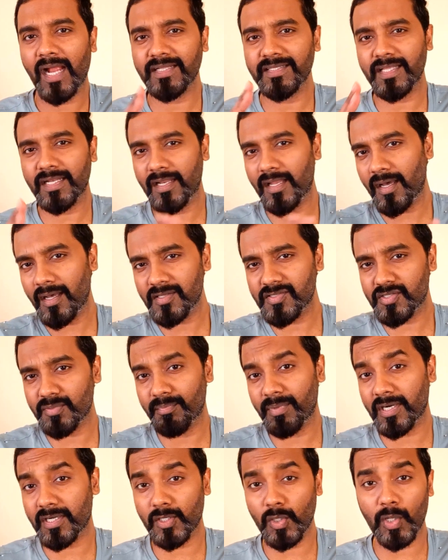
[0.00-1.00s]
And the
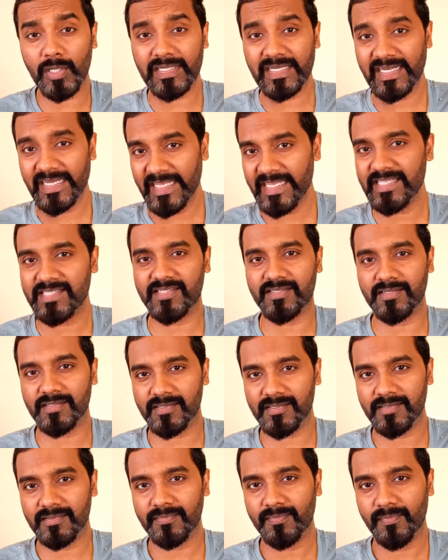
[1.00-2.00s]
last but not least
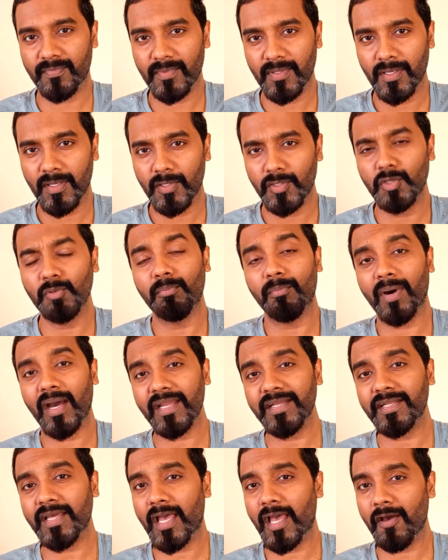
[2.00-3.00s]
is you
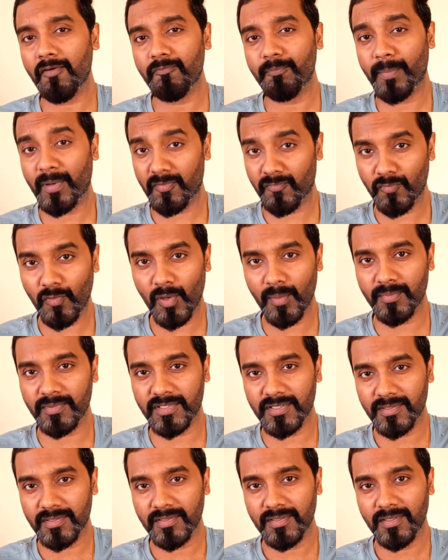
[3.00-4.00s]
might have
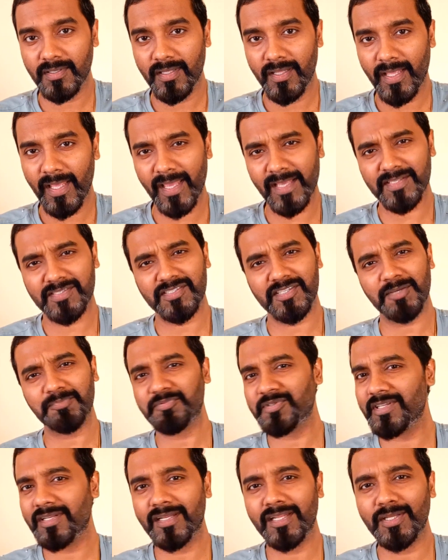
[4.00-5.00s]
performed
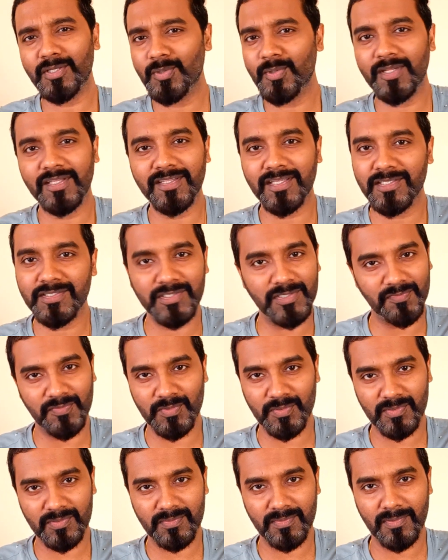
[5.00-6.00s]
exceptionally during the
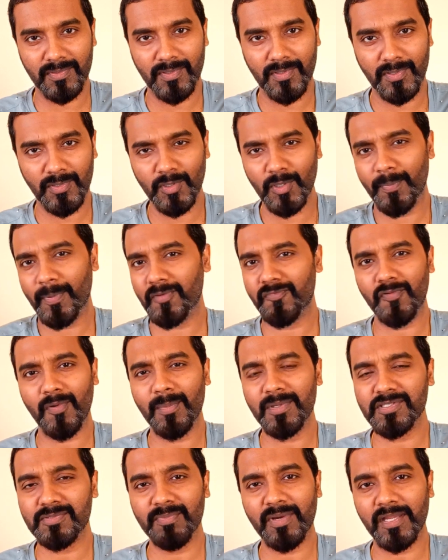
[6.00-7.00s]
interviews. Your
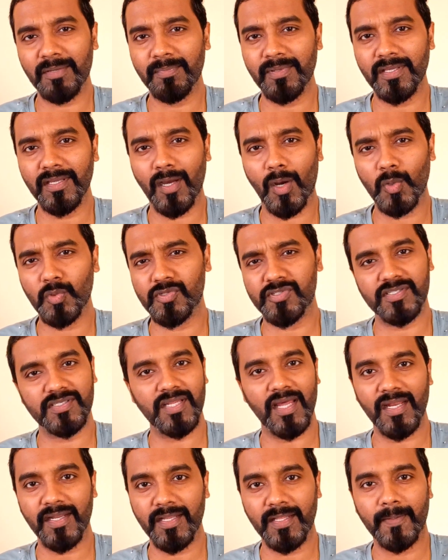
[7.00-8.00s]
performance might be
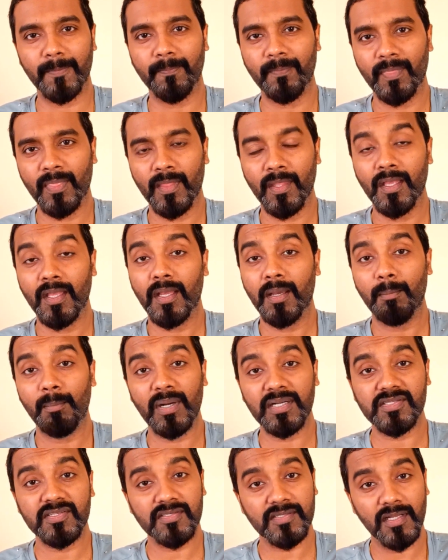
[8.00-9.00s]
outstanding,
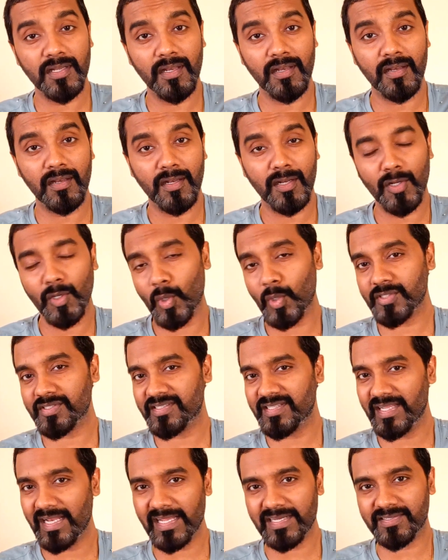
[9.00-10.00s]
but still not
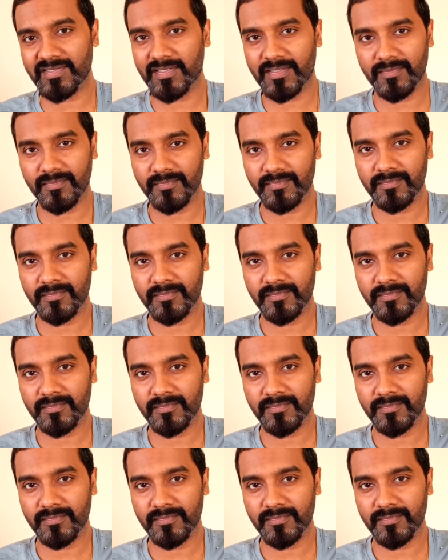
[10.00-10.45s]
selected.